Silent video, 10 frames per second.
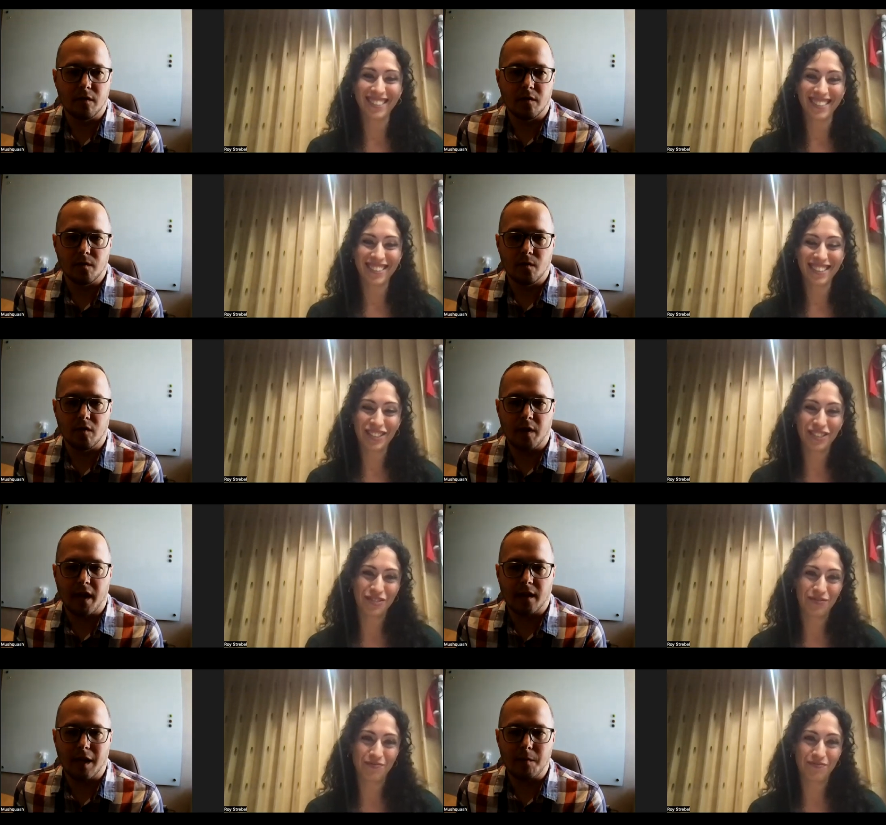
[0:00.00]
Speaker 1: one of one of my
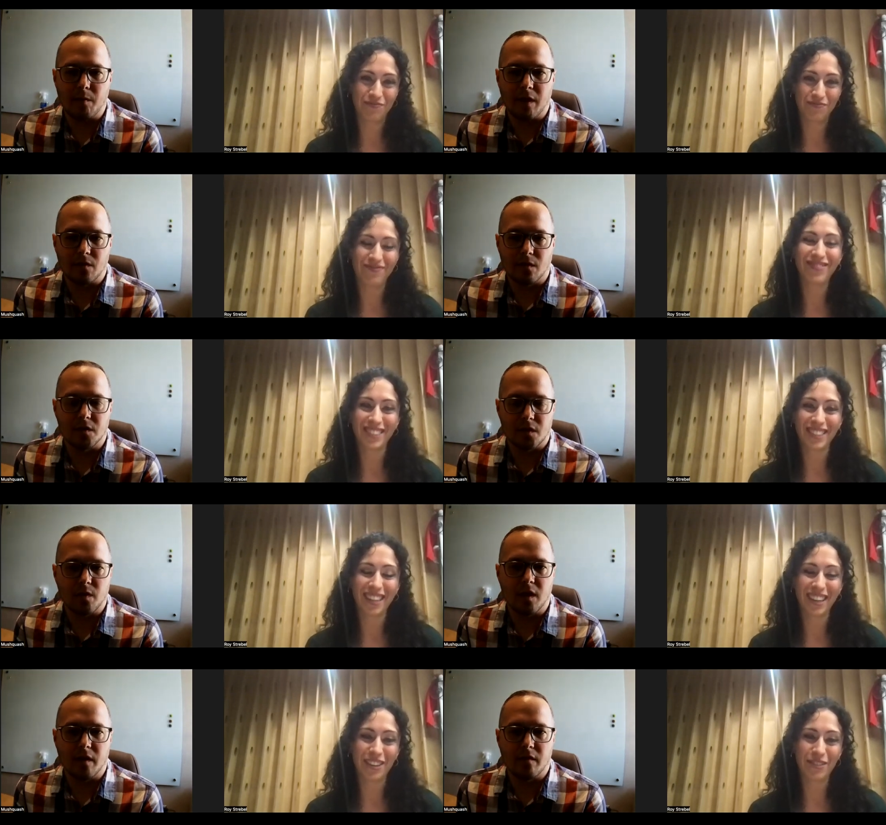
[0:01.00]
academic mentors as
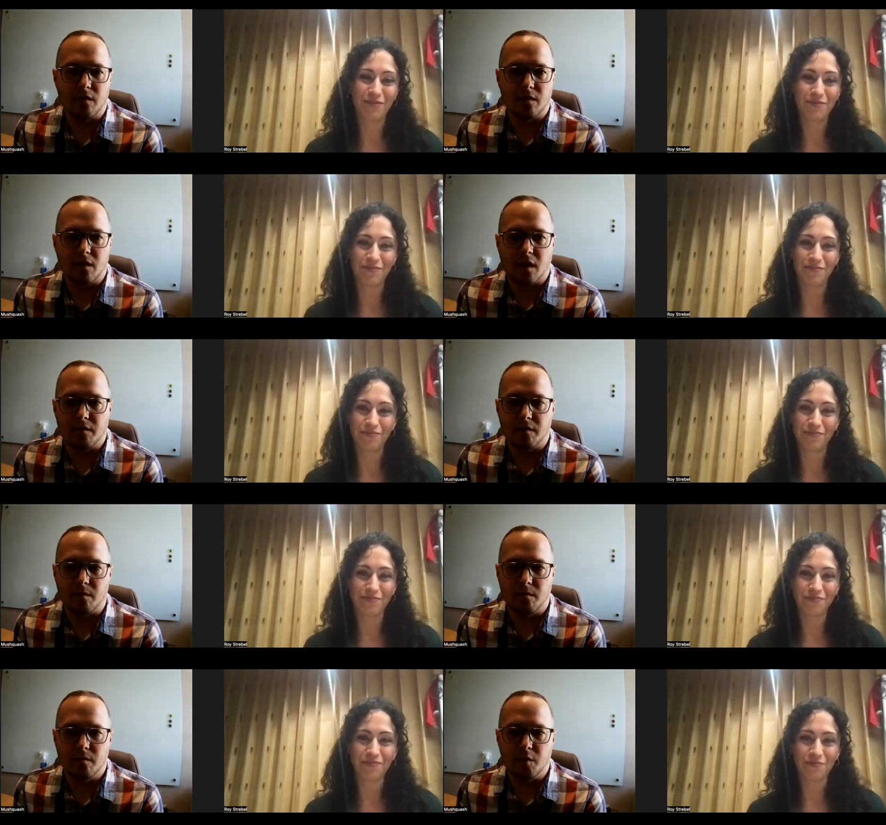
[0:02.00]
well. I've learned a lot from
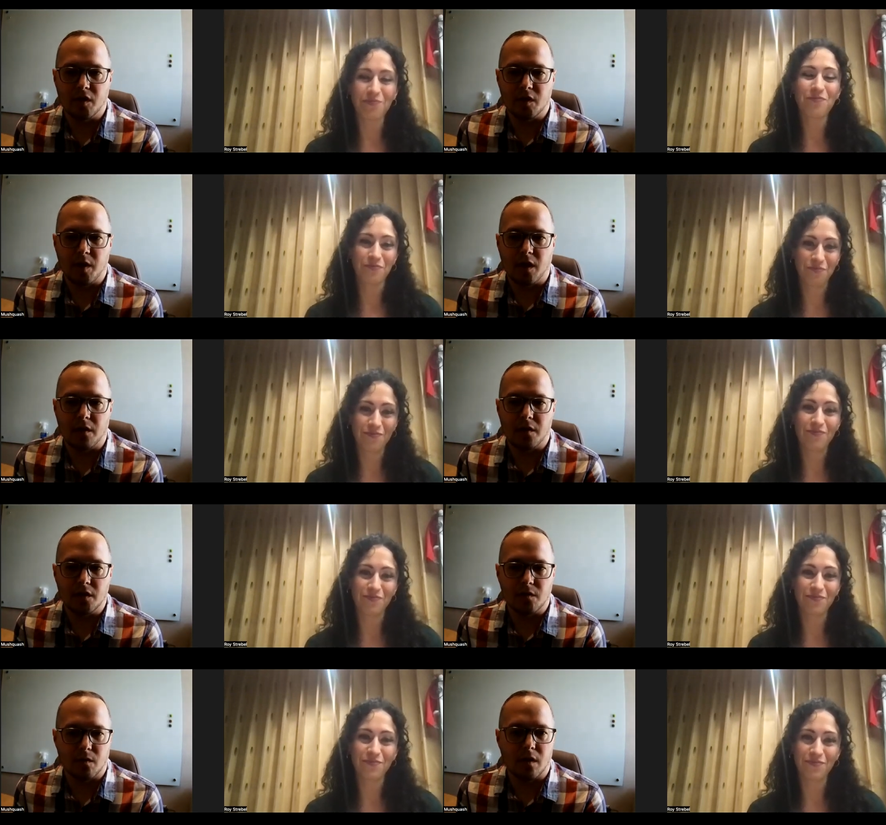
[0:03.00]
participating on
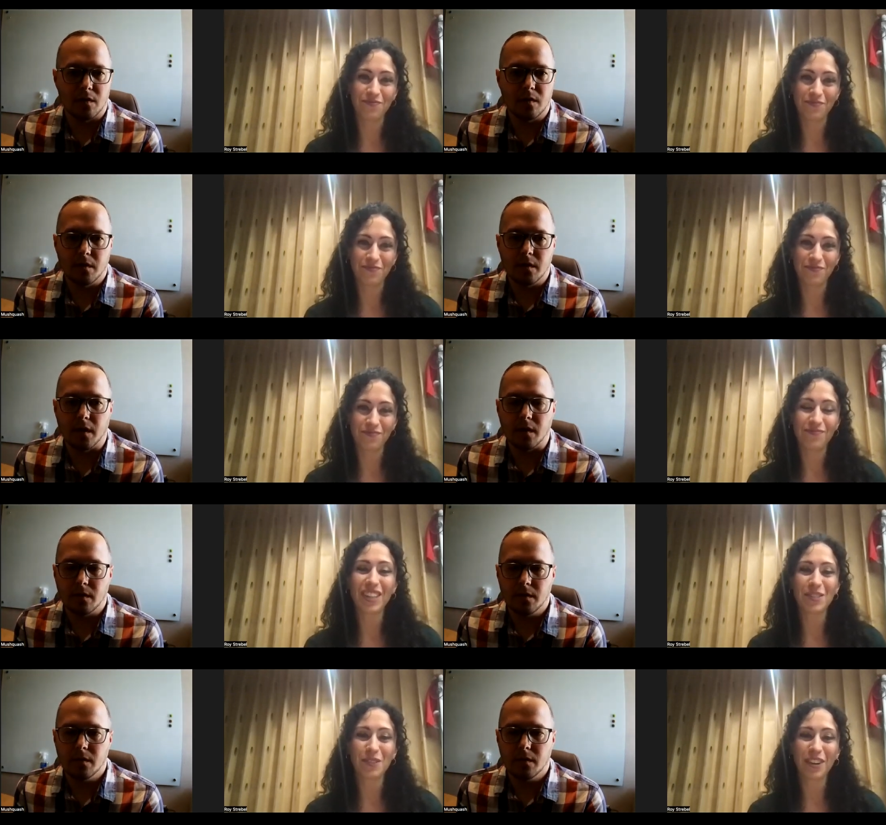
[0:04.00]
things with Rod.
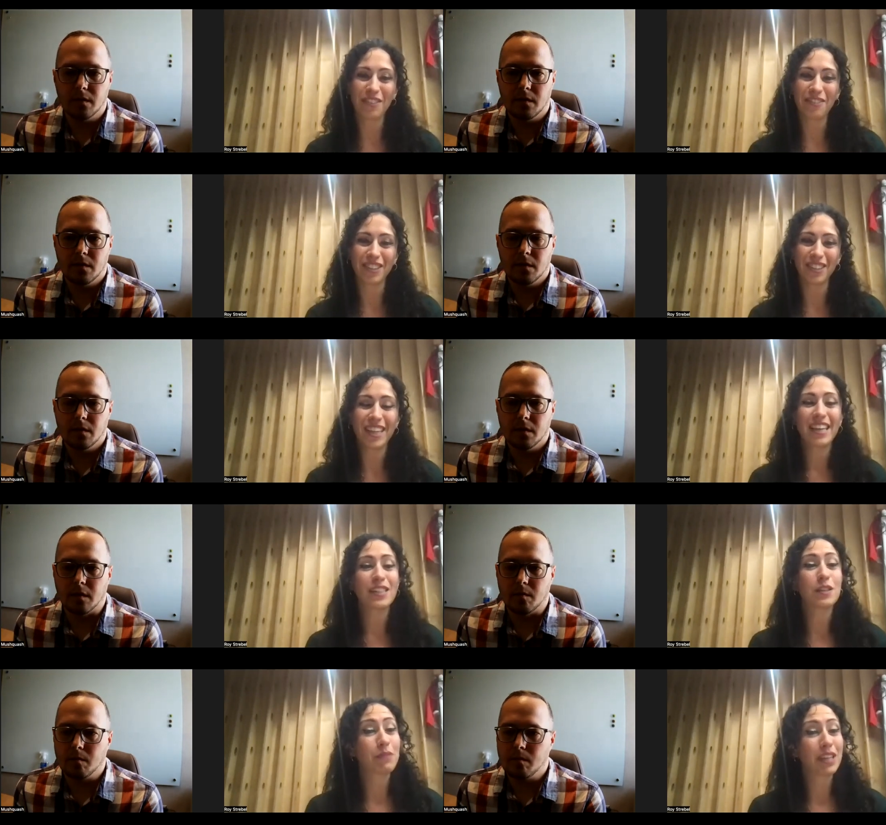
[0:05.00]
That's wonderful.
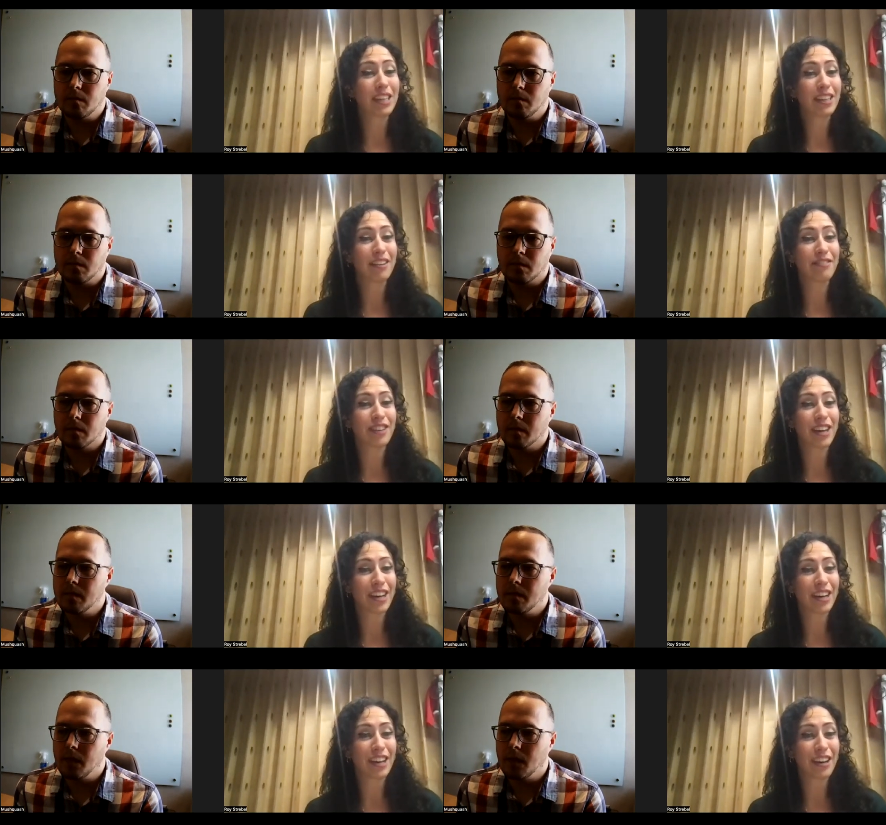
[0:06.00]
Speaker 2: Speaking of
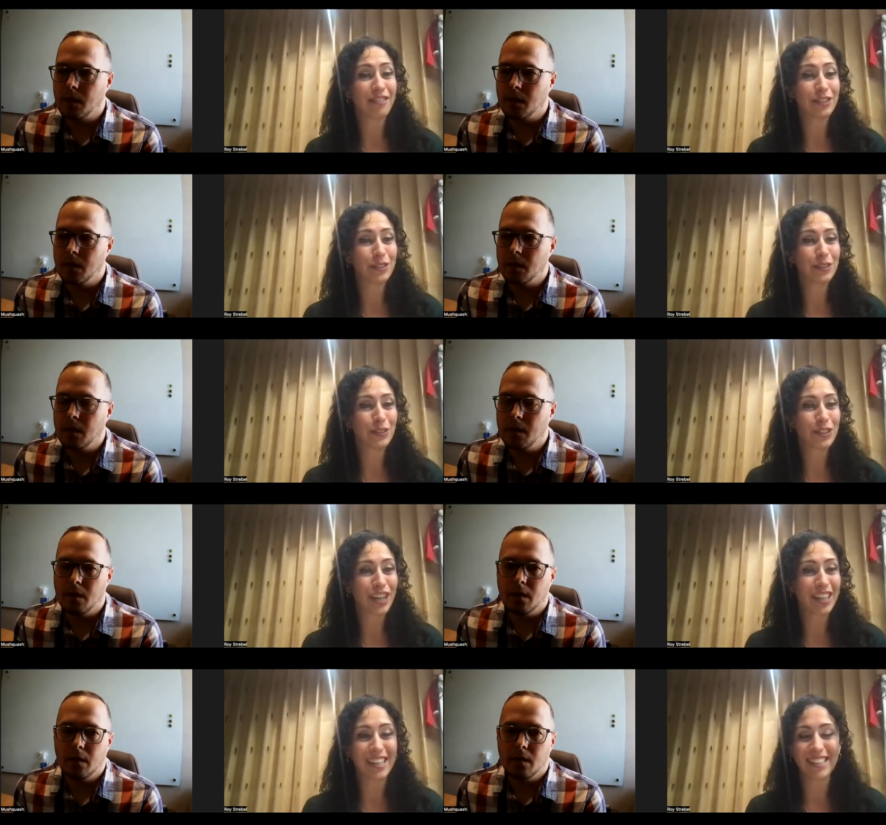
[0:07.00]
uh, of new
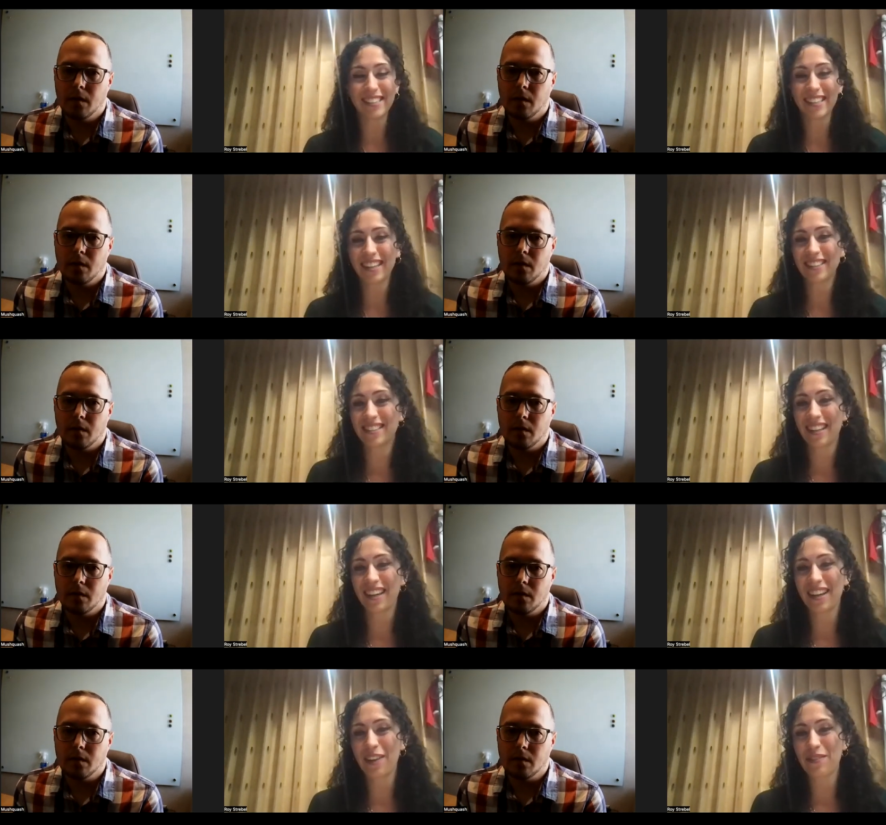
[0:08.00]
trainees and
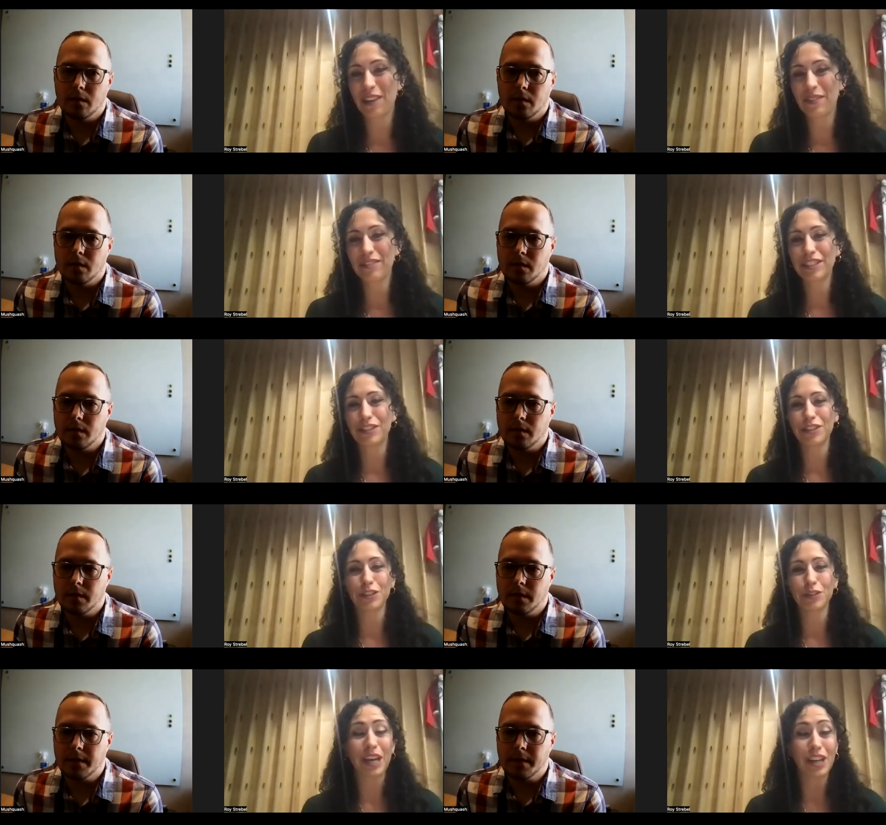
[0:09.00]
uh, upcoming
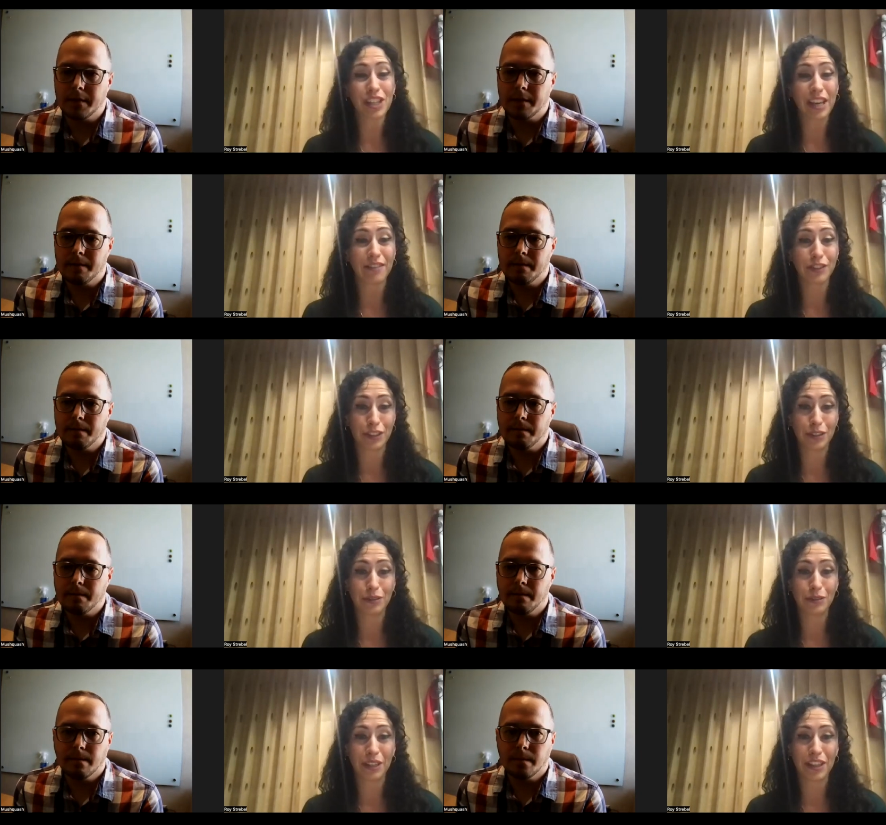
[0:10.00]
researchers, we actually have
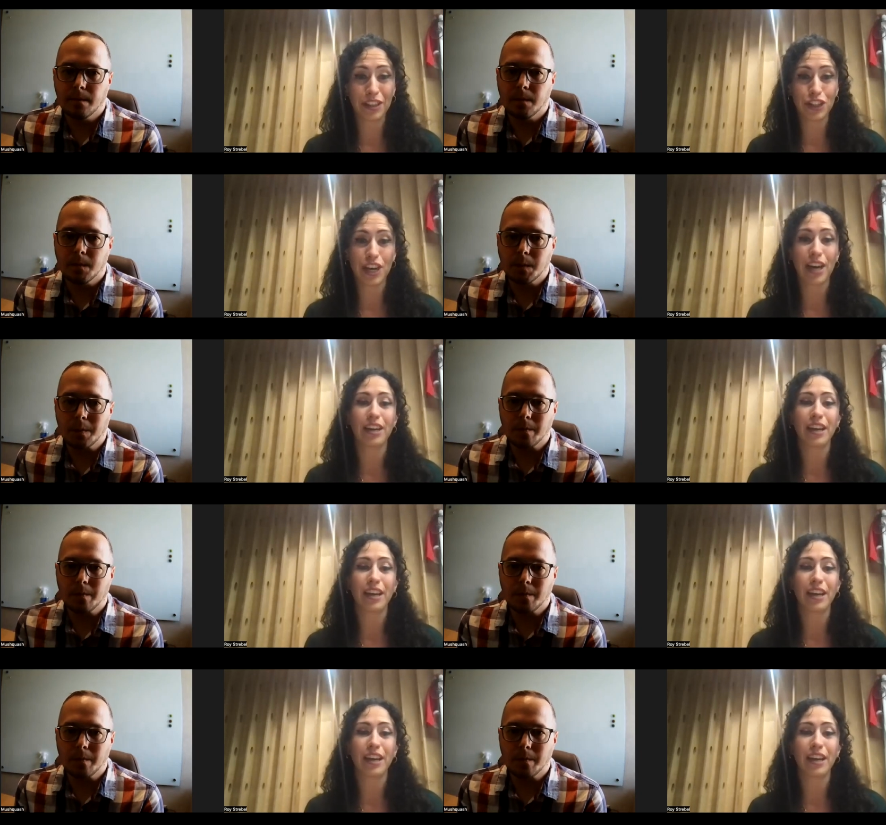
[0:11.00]
two in the chat